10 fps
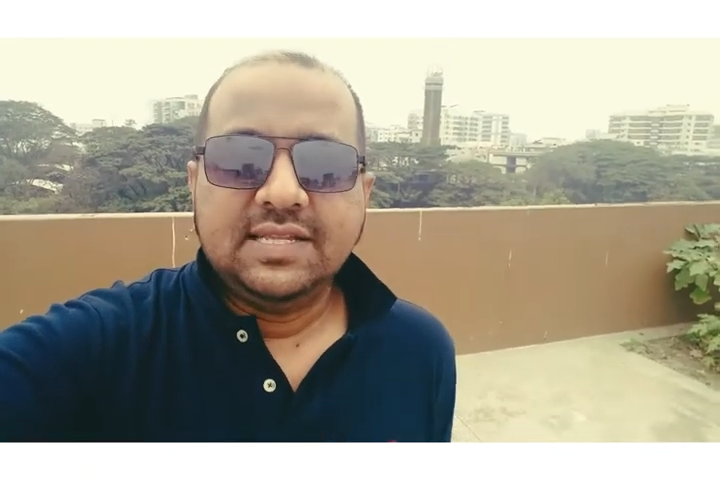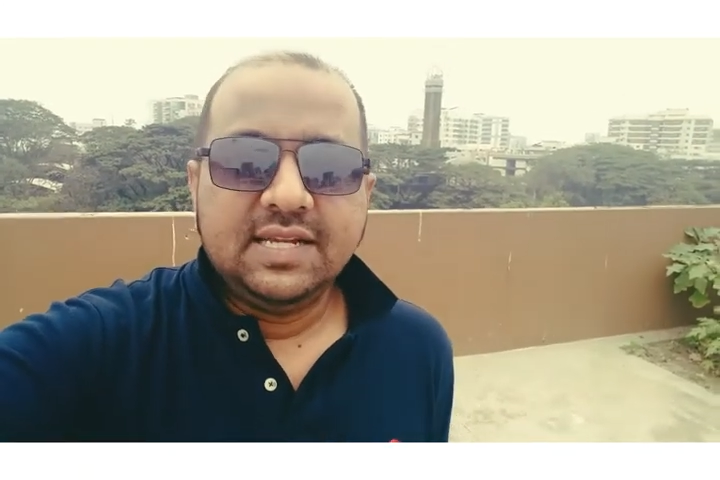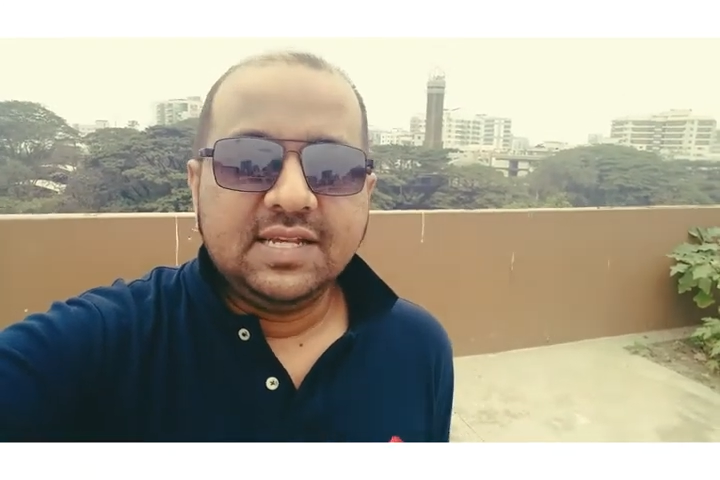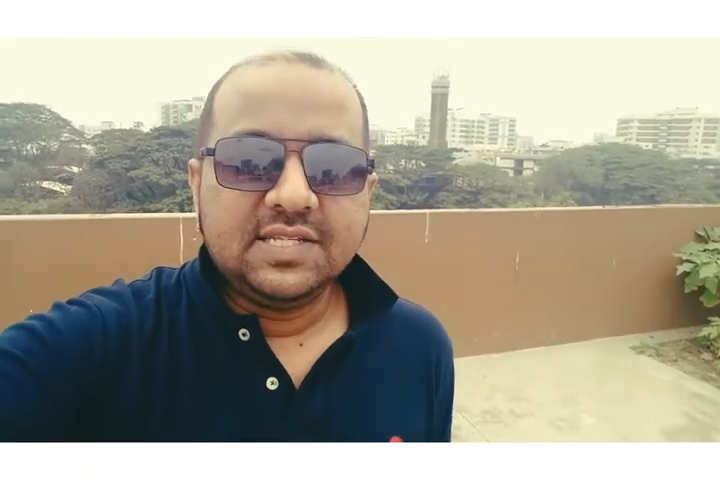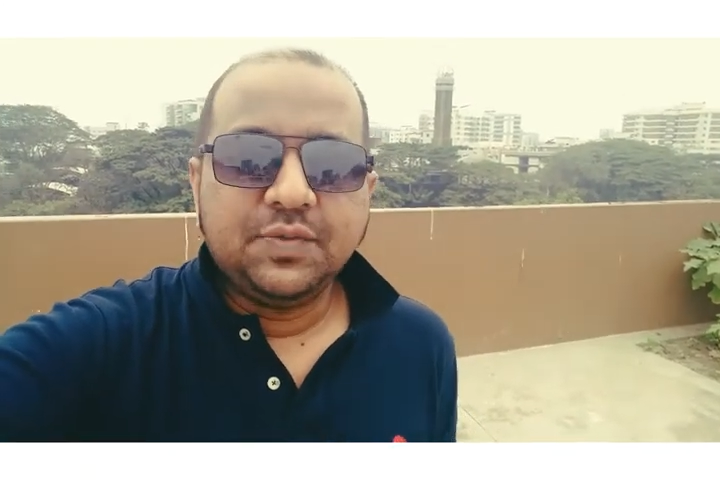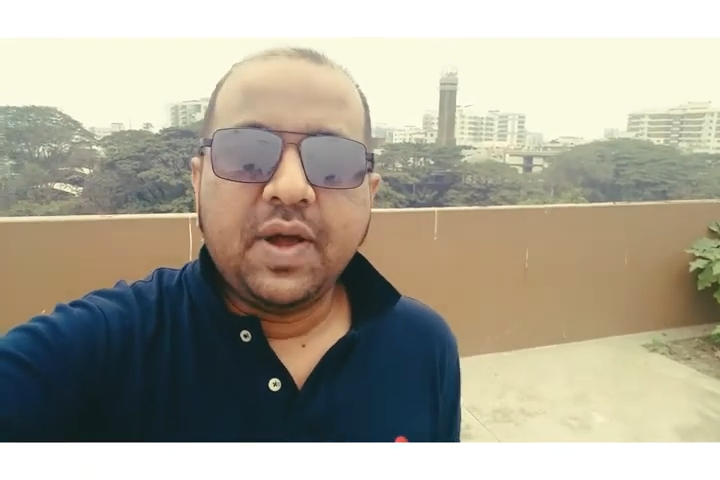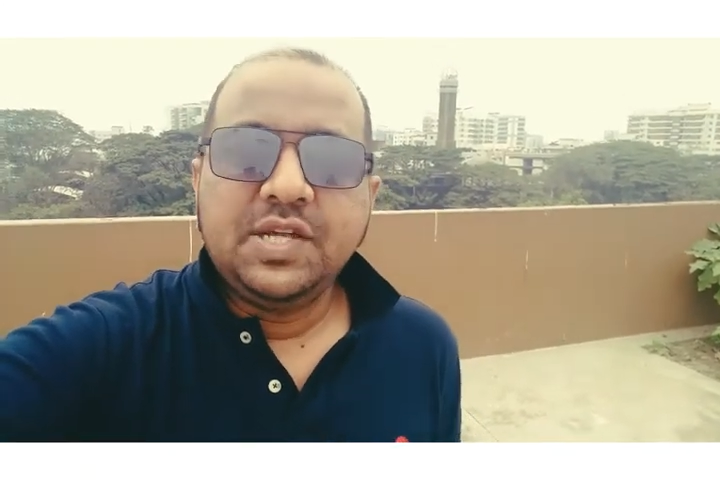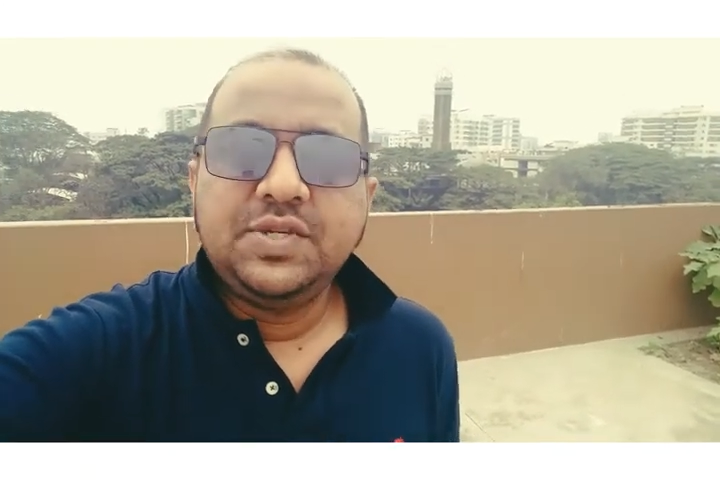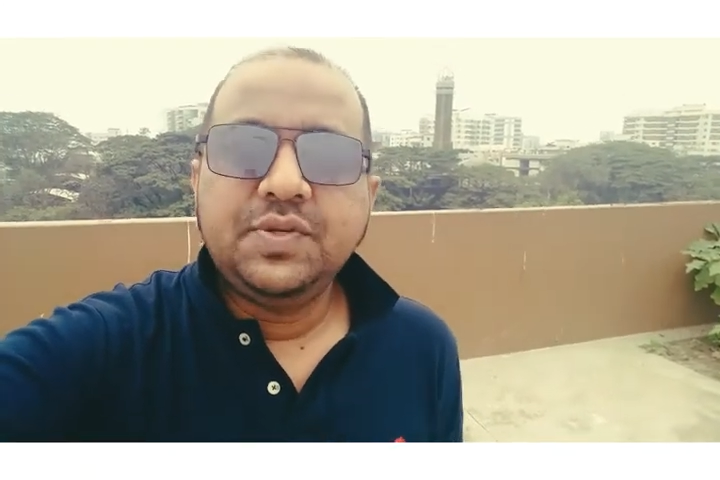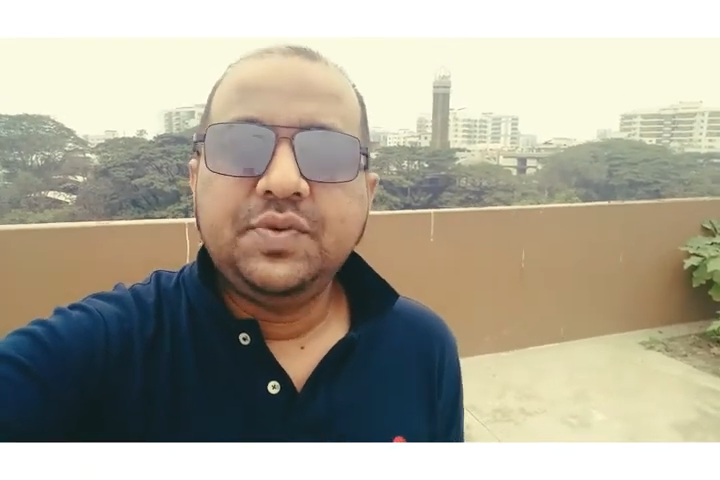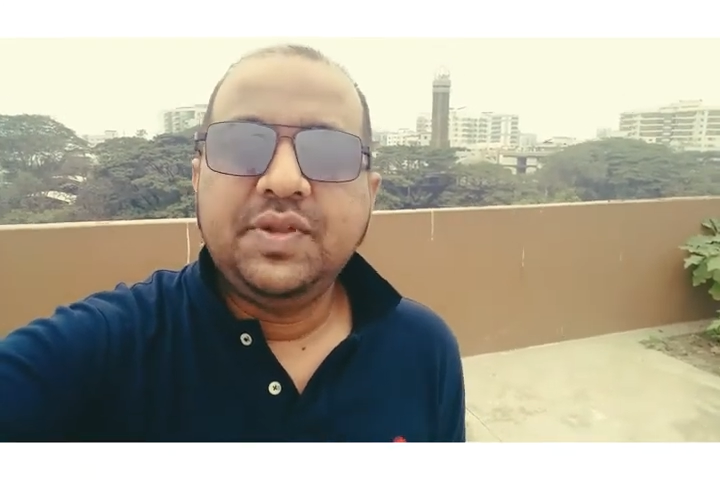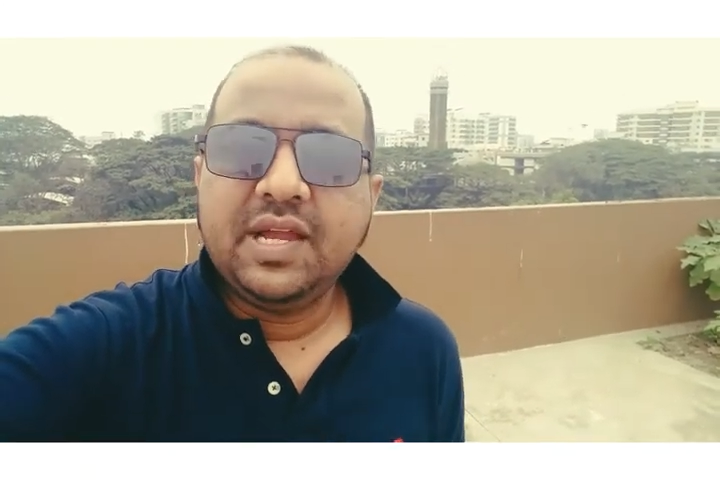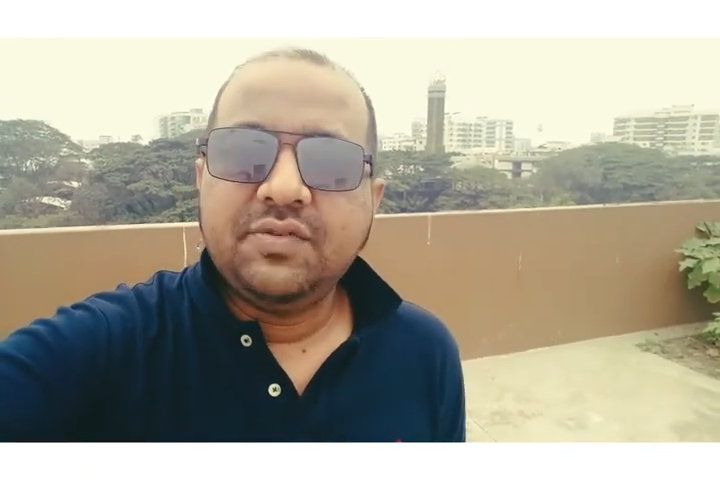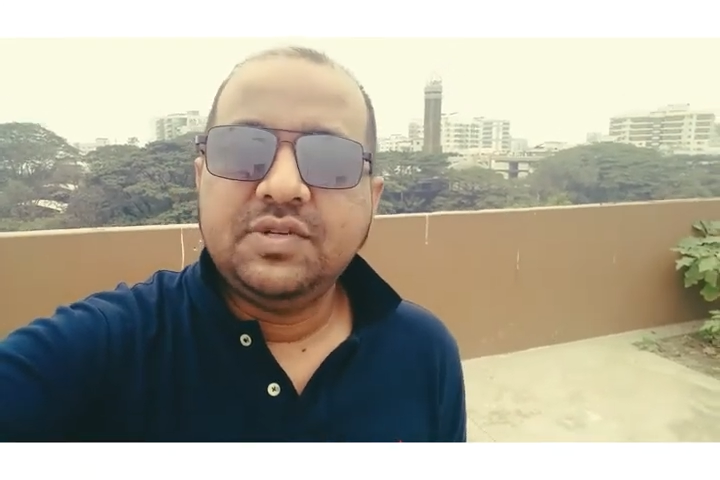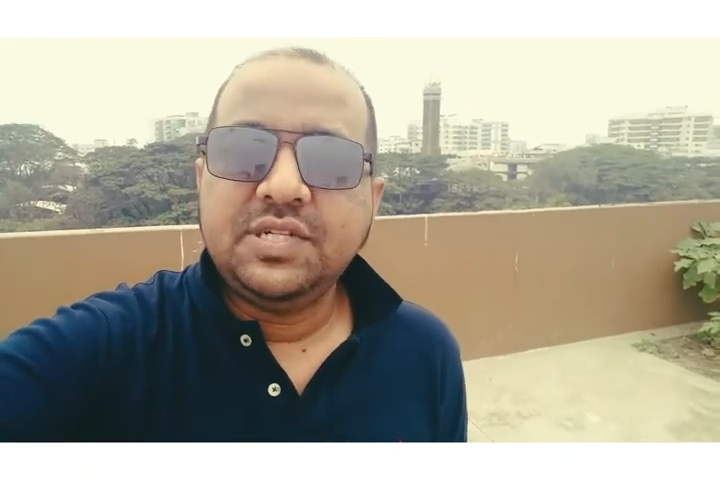that is, why should we
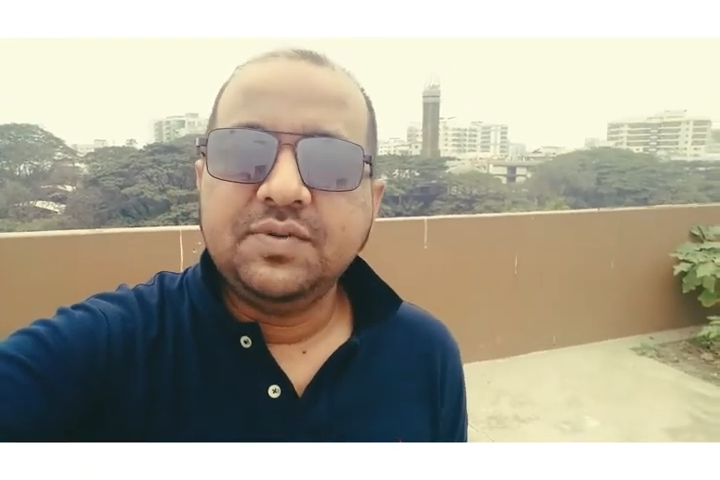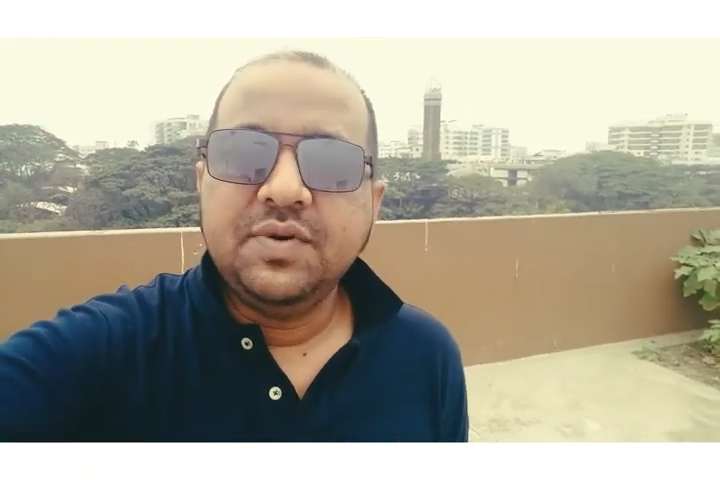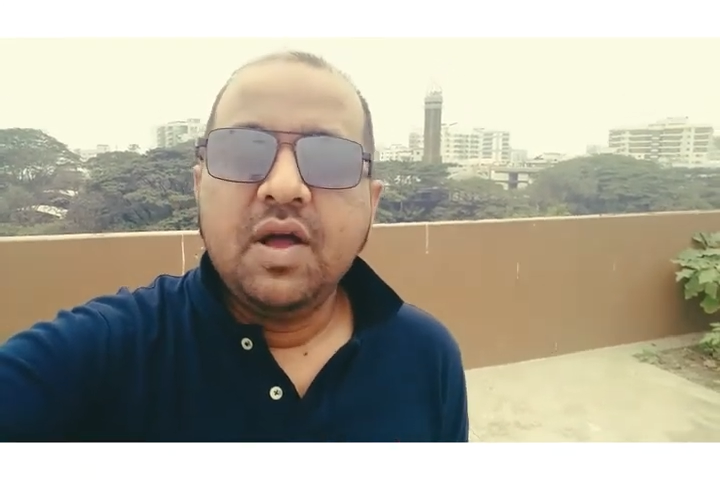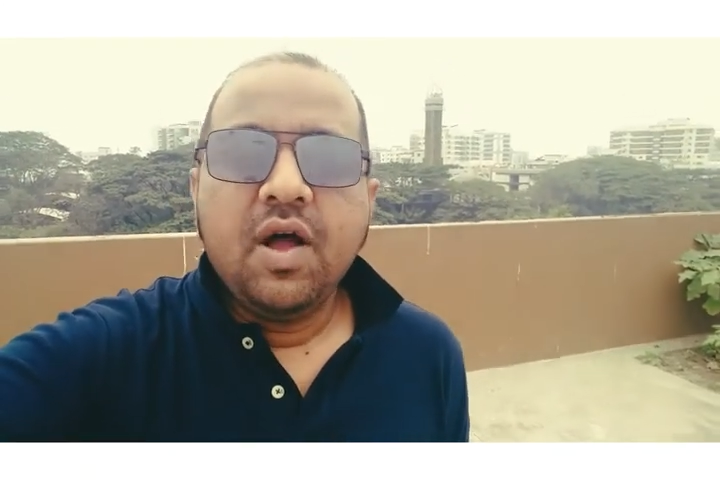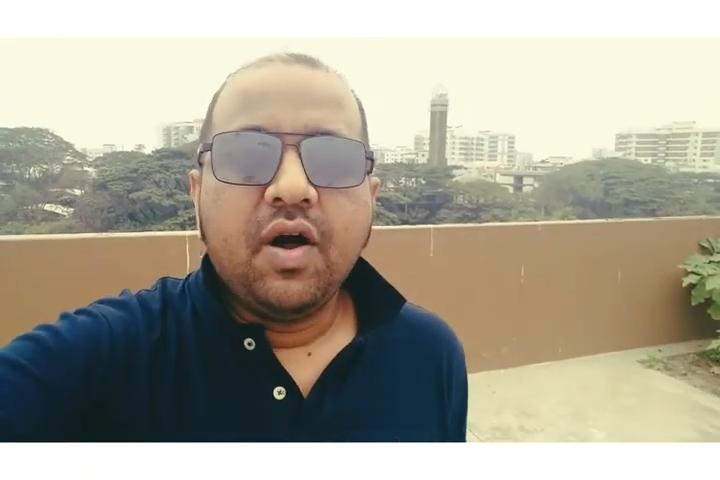recruit you